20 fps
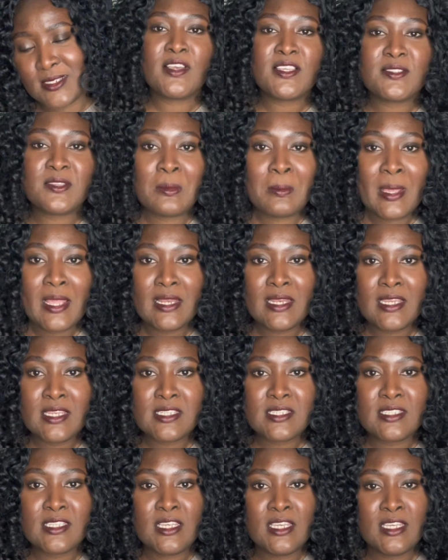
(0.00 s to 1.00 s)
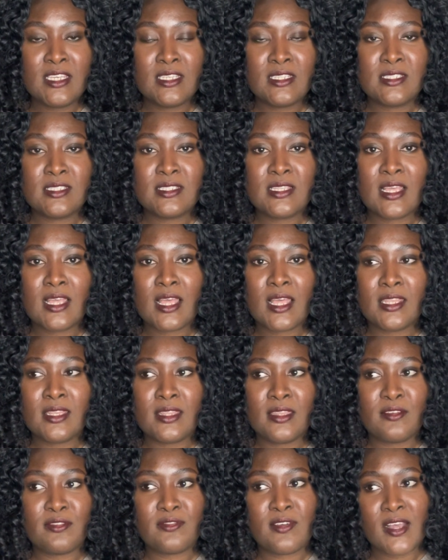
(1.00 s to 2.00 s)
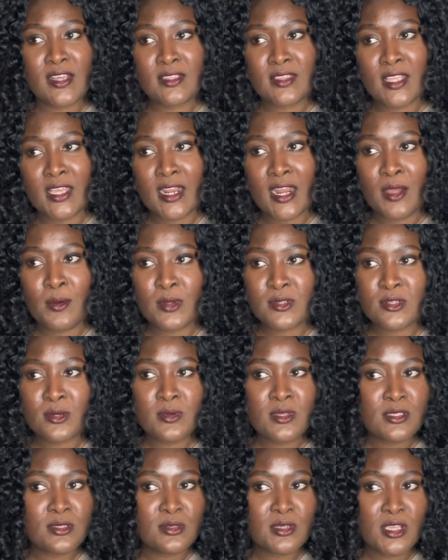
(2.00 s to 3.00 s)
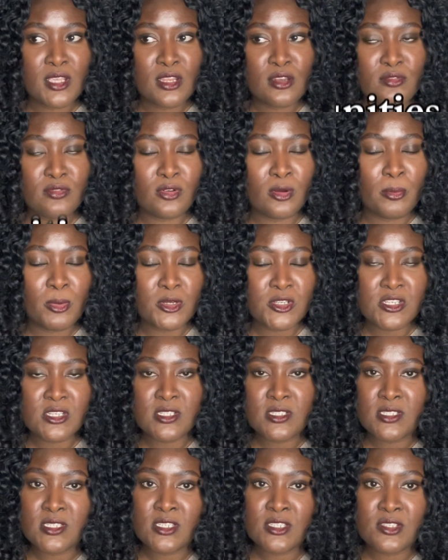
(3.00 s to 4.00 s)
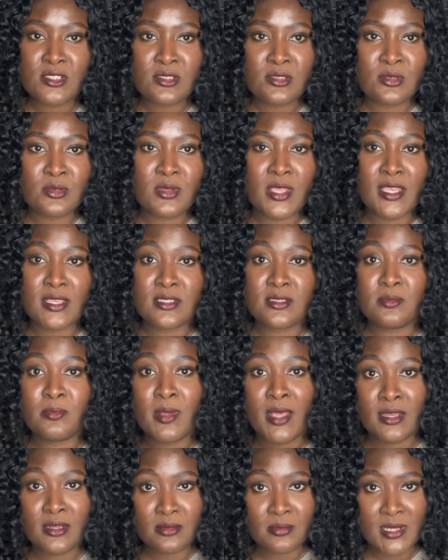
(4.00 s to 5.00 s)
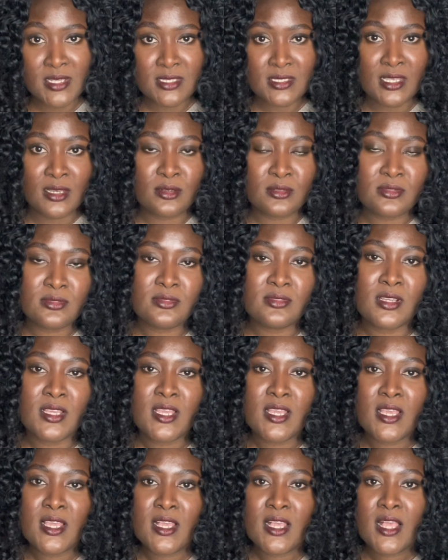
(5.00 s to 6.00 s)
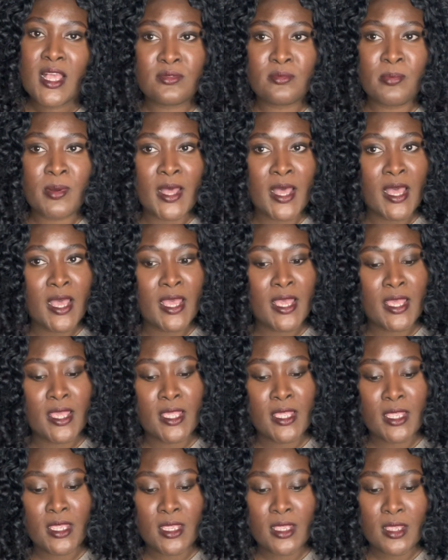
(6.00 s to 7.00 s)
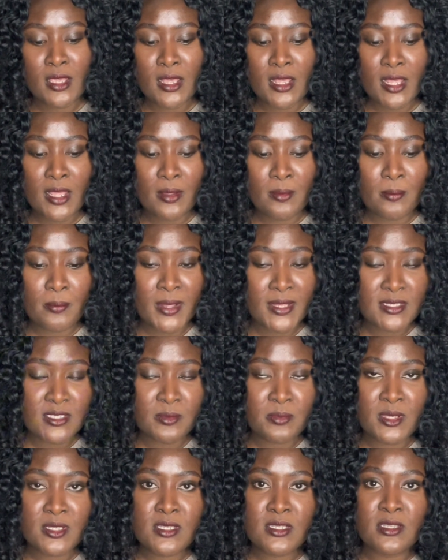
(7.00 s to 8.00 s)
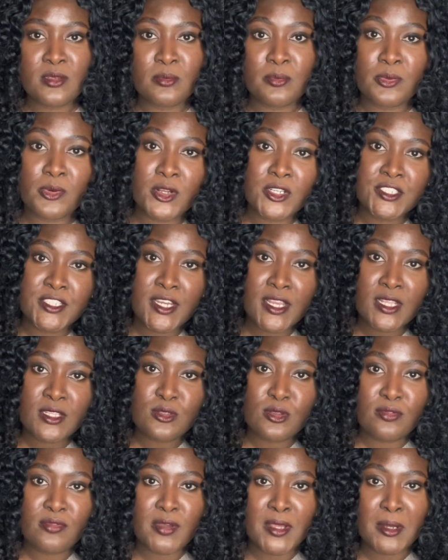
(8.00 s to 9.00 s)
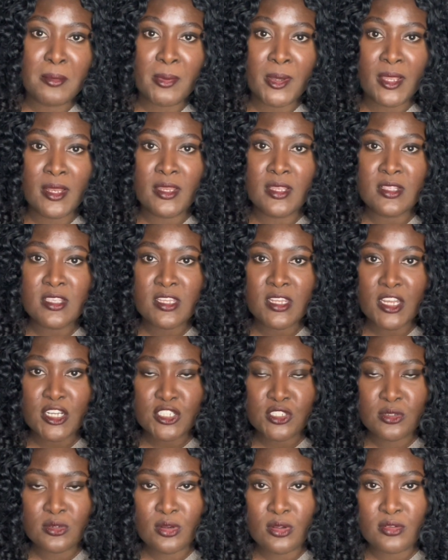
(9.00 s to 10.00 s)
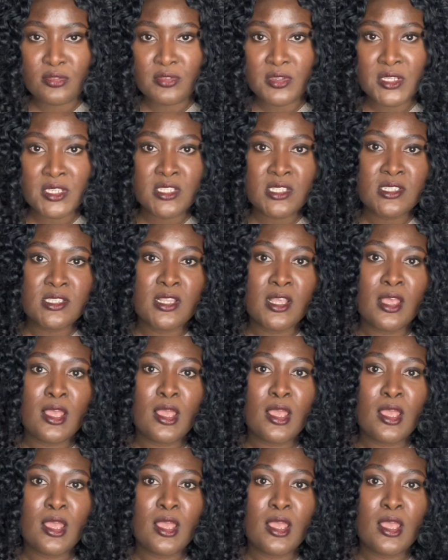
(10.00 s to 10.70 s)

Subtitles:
first on my list is the fact that I was always looking for opportunities to expand myself by participating in projects offered by the international office